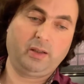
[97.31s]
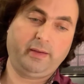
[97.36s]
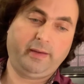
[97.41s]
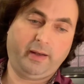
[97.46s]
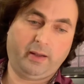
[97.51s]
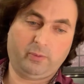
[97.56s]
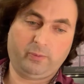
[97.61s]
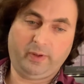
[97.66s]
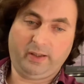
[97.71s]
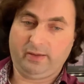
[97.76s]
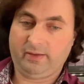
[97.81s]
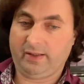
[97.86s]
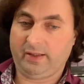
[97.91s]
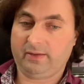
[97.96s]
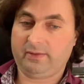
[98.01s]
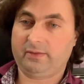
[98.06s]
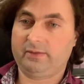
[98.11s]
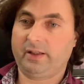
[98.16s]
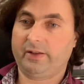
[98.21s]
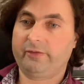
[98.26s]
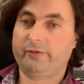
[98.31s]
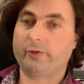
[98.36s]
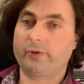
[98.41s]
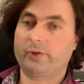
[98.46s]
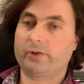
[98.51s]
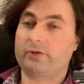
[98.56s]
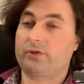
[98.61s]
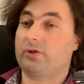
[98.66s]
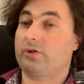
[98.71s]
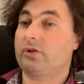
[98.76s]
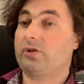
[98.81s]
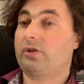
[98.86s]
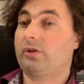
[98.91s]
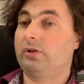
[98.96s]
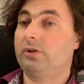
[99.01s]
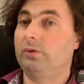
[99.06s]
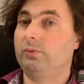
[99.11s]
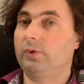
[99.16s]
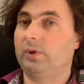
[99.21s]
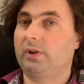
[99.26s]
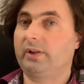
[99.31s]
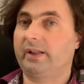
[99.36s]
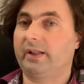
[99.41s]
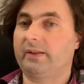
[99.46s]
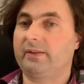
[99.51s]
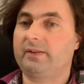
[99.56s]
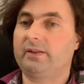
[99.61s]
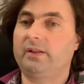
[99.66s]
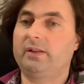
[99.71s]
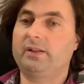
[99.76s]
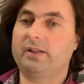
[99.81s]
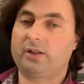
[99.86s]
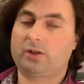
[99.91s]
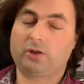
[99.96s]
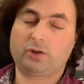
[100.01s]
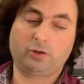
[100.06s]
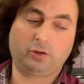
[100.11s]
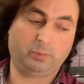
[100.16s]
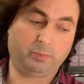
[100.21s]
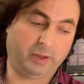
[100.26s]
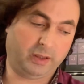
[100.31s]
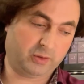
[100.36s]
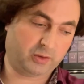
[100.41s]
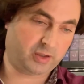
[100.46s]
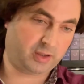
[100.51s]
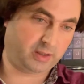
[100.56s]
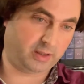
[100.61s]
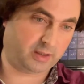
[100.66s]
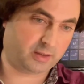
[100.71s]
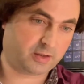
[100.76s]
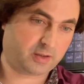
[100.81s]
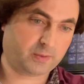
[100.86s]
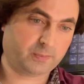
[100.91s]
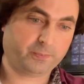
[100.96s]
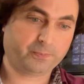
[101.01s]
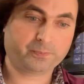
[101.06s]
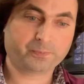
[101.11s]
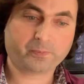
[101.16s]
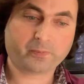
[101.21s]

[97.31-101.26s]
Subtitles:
and when that diverges you will get additional bound states.